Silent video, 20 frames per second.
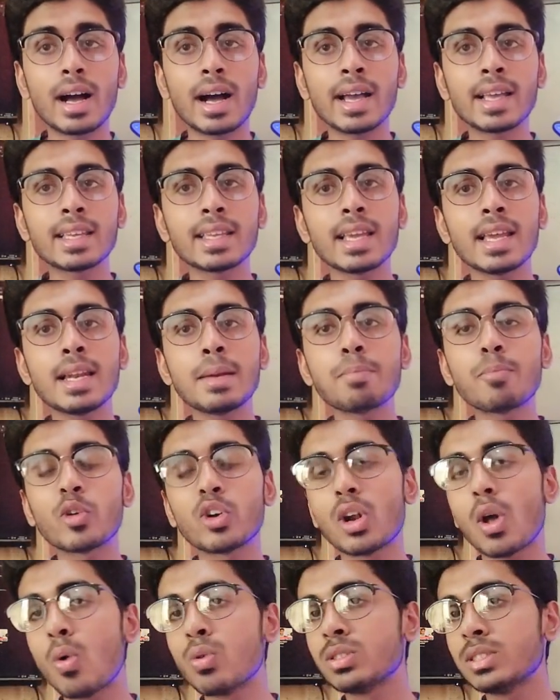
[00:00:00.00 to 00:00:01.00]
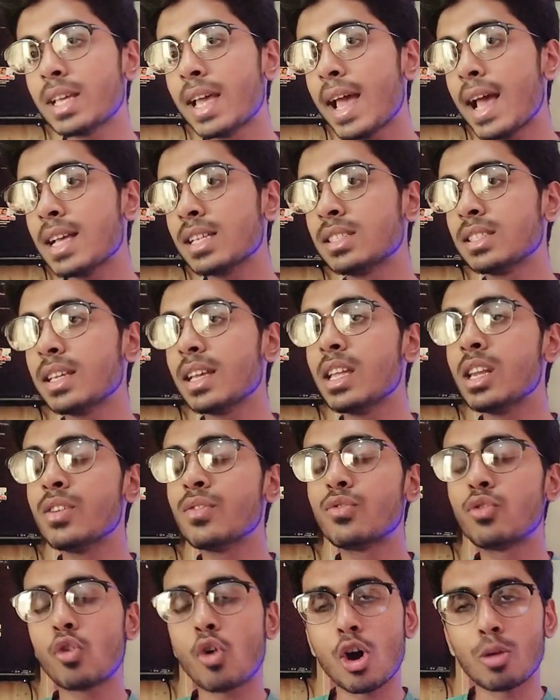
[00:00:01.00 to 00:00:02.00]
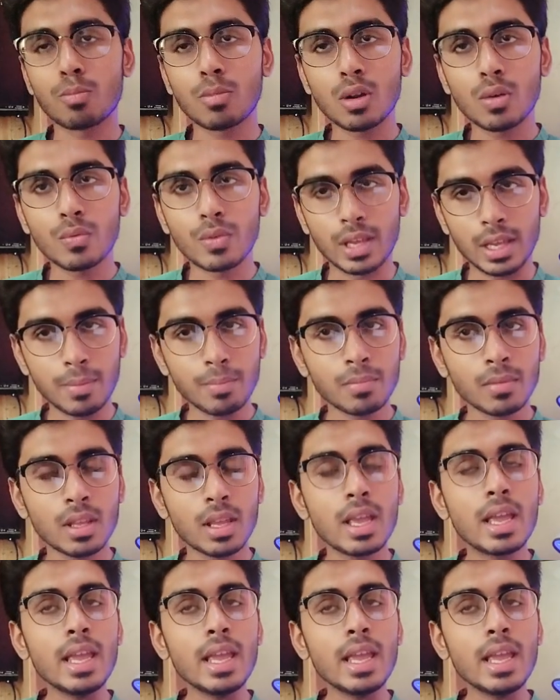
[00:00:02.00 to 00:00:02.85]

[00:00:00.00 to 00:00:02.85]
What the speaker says: I can pronounce as informal way.